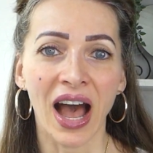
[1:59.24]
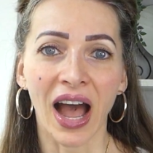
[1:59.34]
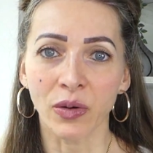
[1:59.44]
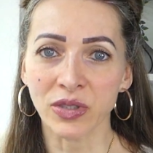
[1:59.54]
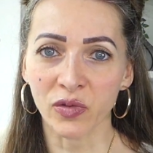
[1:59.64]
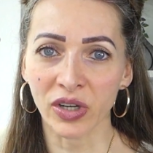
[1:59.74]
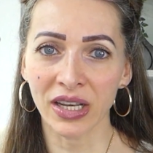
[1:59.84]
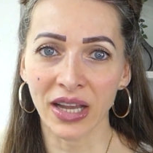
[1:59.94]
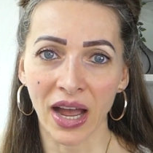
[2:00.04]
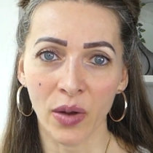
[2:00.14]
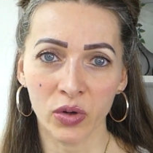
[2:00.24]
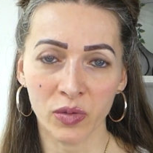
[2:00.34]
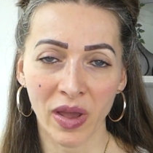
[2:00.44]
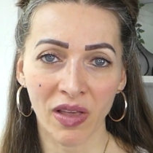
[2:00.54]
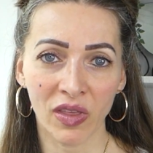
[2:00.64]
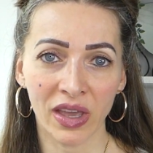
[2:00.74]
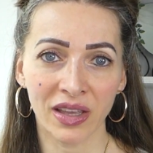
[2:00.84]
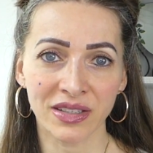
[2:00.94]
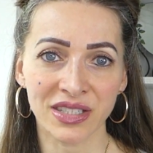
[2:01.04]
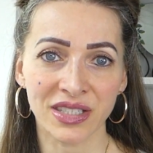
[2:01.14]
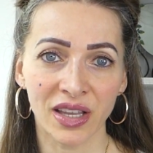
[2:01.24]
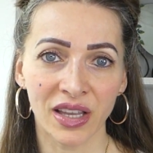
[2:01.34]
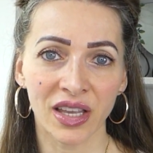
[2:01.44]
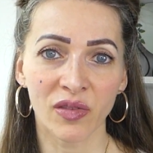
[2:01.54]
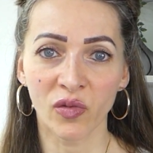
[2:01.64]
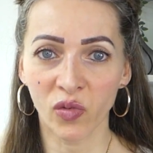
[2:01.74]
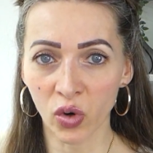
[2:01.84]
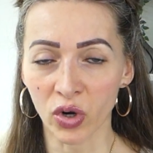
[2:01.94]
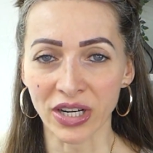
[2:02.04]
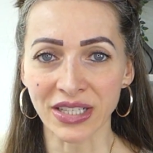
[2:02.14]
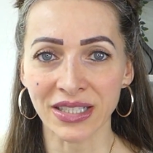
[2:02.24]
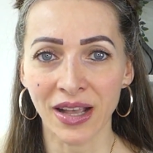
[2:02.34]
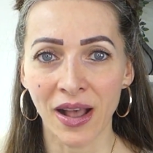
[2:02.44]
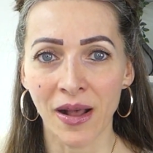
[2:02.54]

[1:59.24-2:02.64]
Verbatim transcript: I was afraid I would make things even worse